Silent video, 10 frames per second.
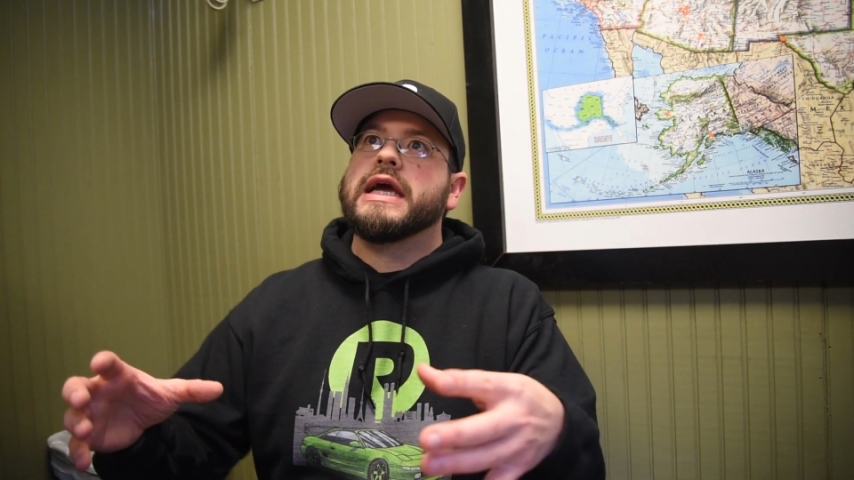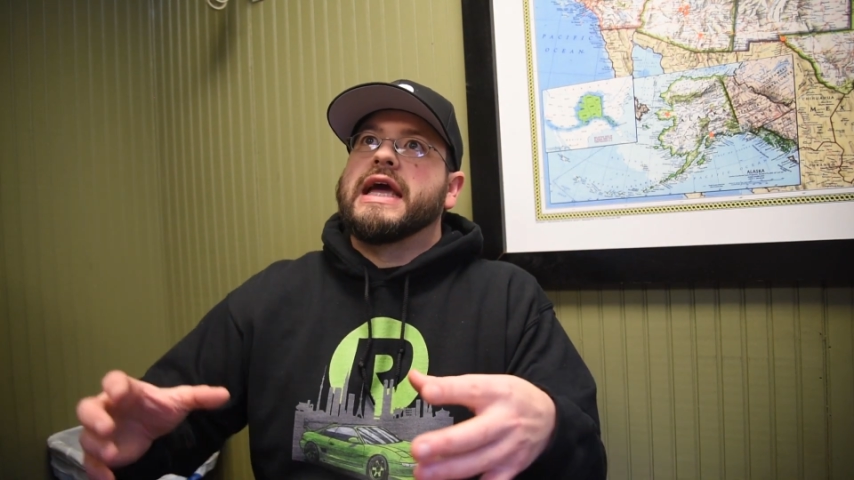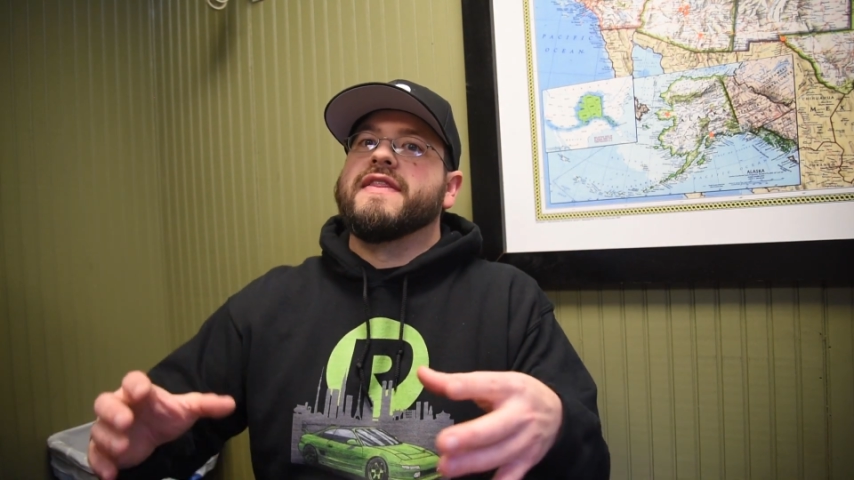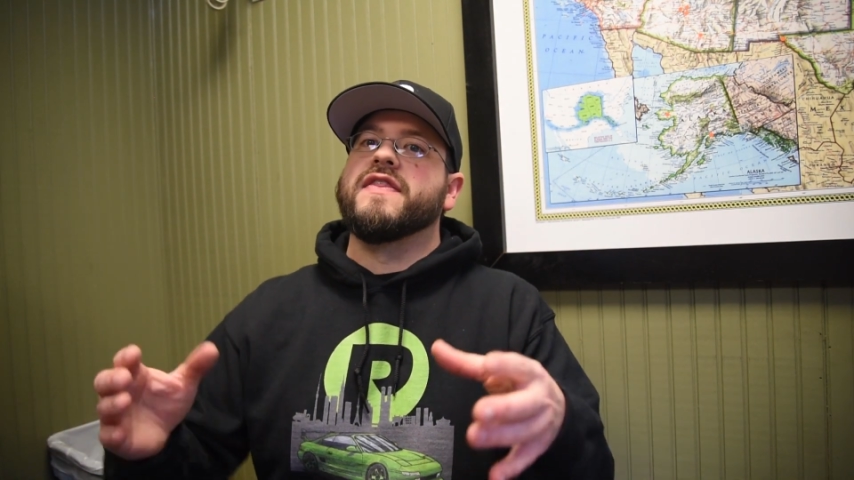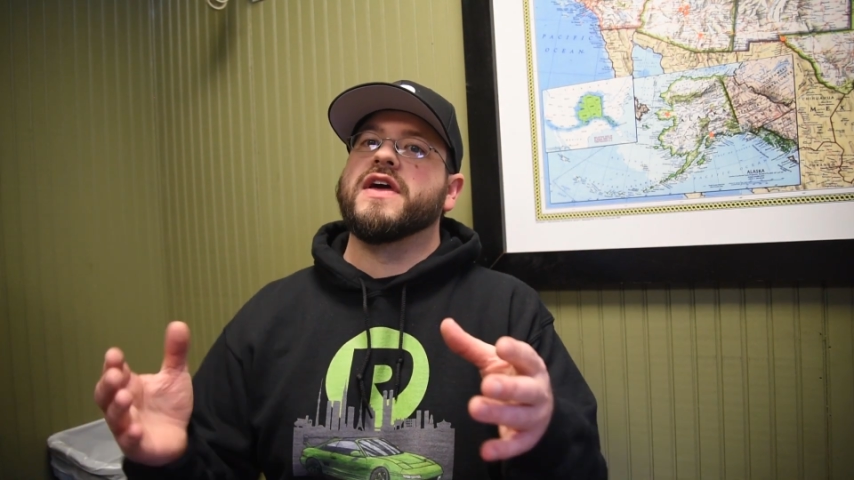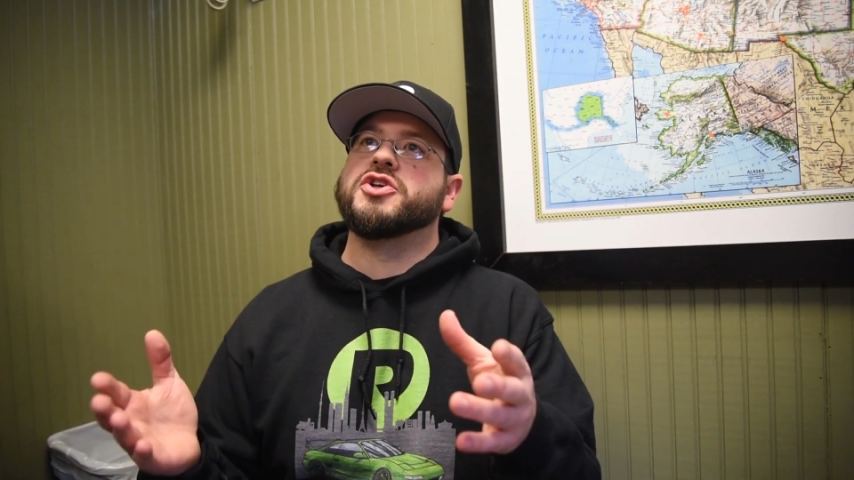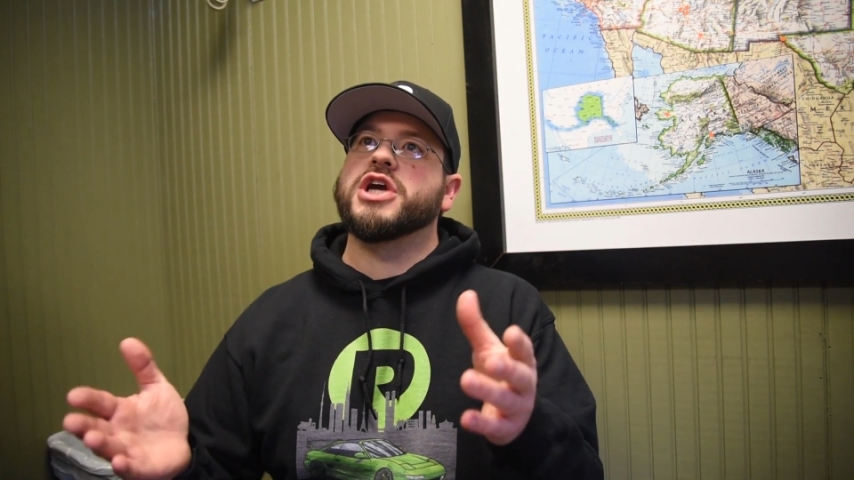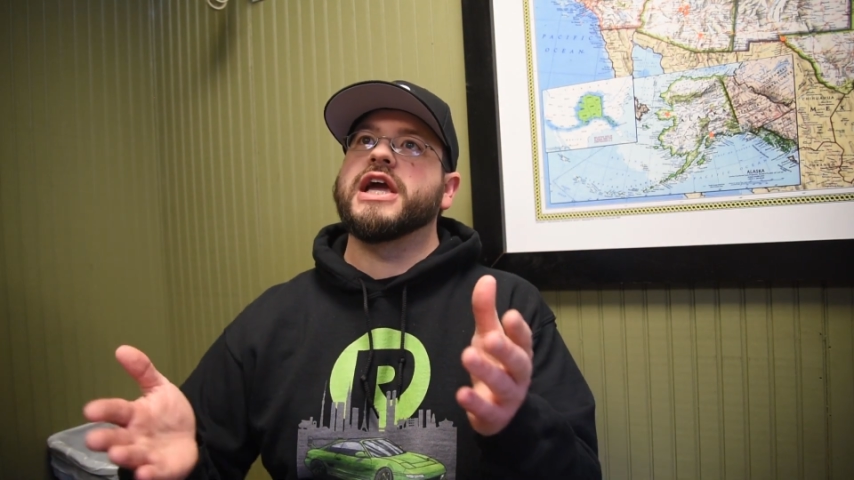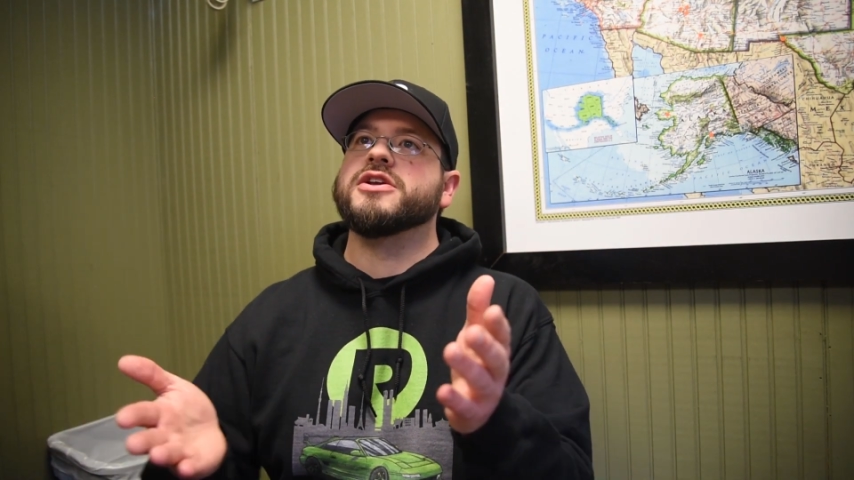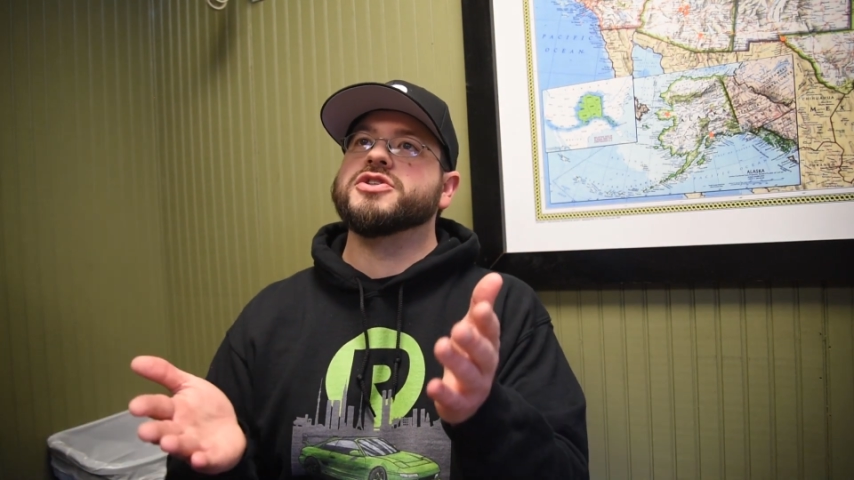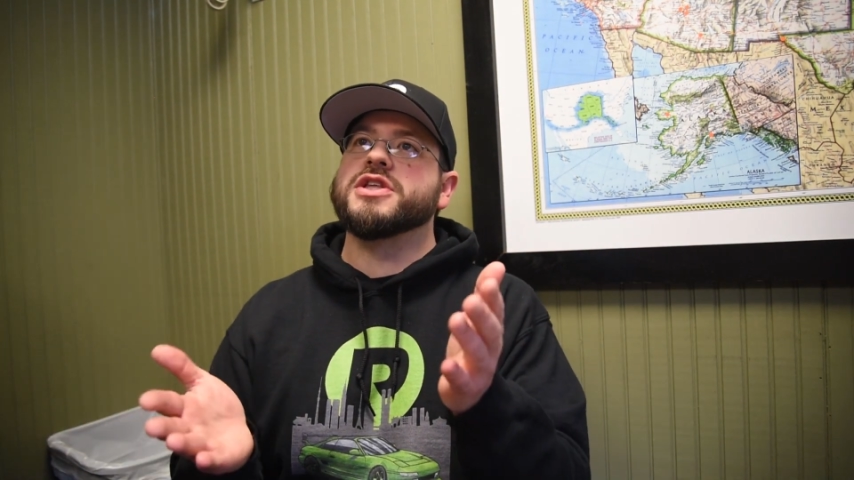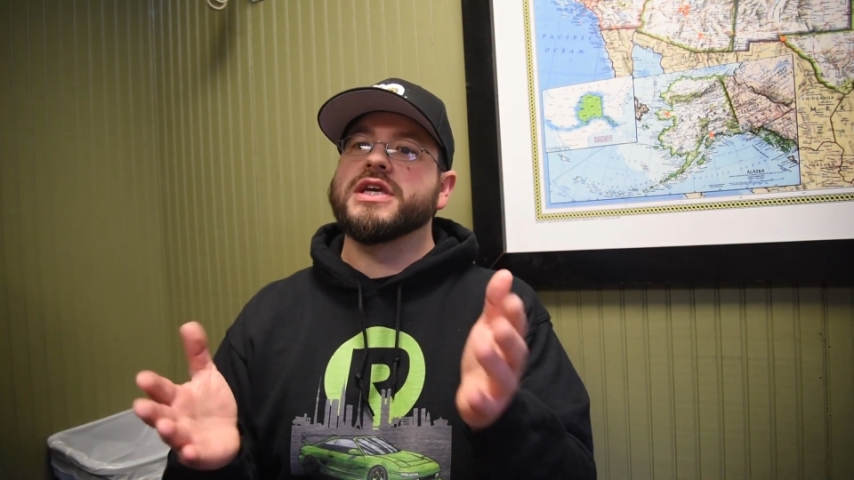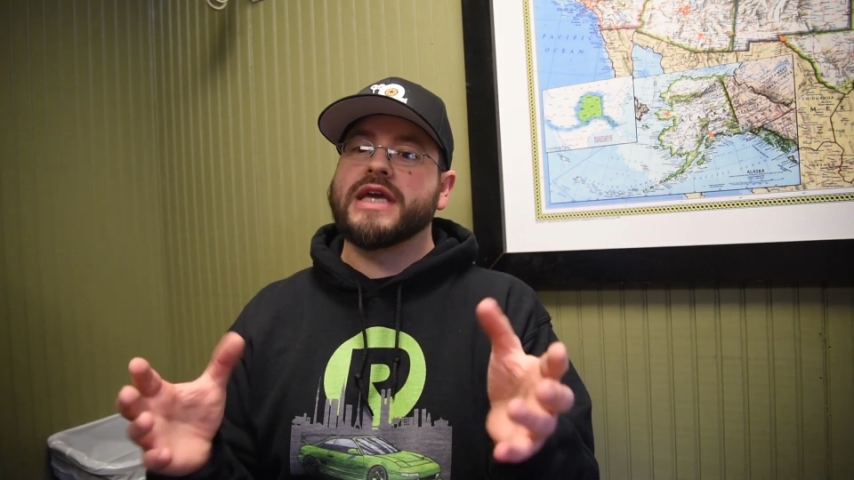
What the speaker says: And then they changed the